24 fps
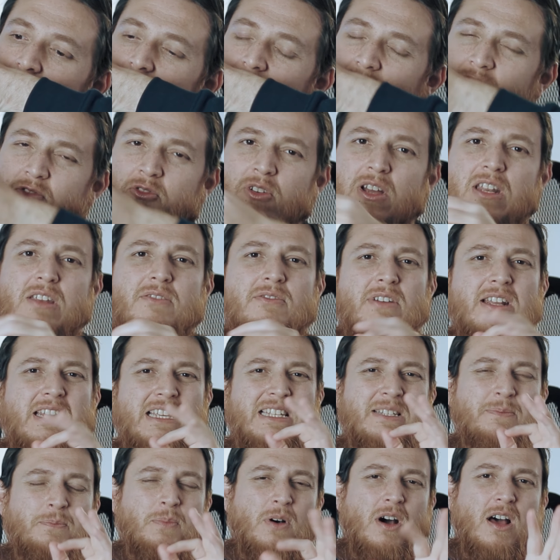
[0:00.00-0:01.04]
Very
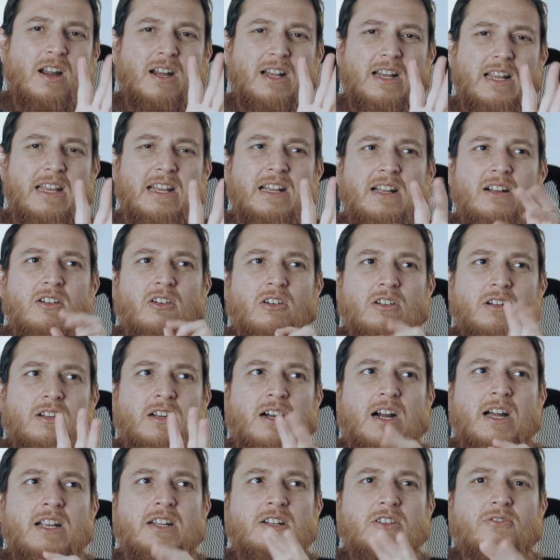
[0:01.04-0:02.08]
sparkling or
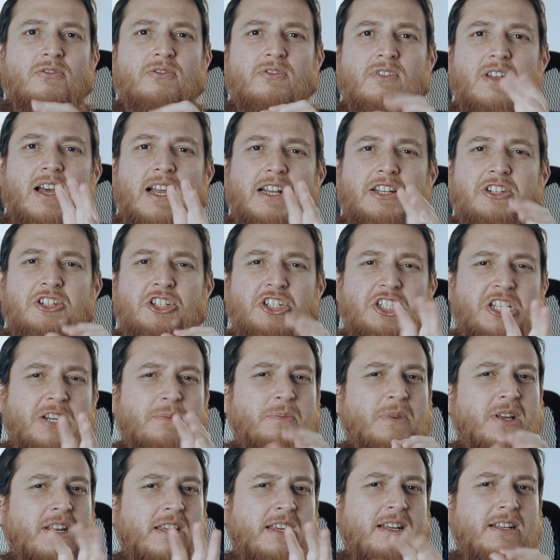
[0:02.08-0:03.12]
kind of like
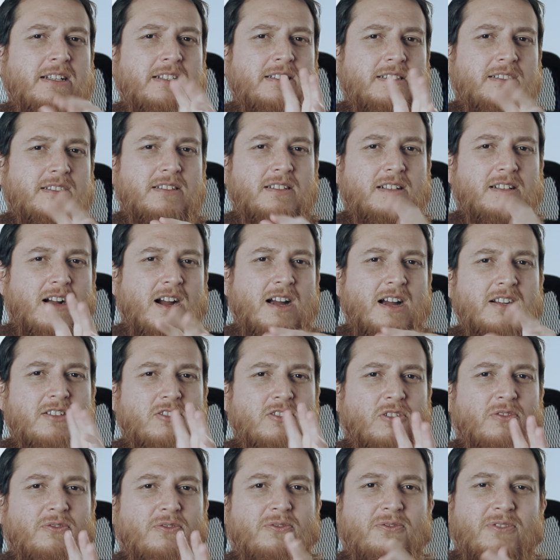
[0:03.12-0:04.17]
shimmering kind
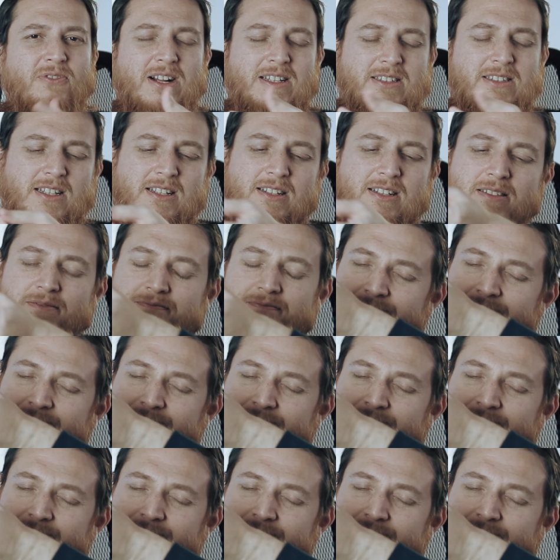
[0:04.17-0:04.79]
of attar.